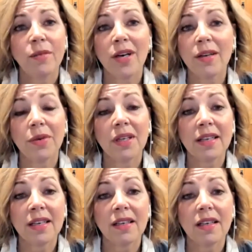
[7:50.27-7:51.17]
what
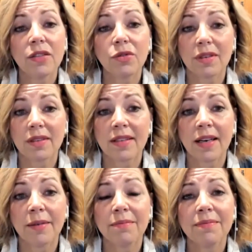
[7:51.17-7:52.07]
really interests
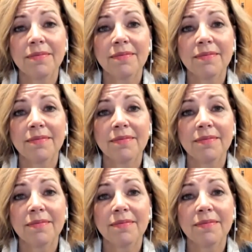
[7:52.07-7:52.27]
them?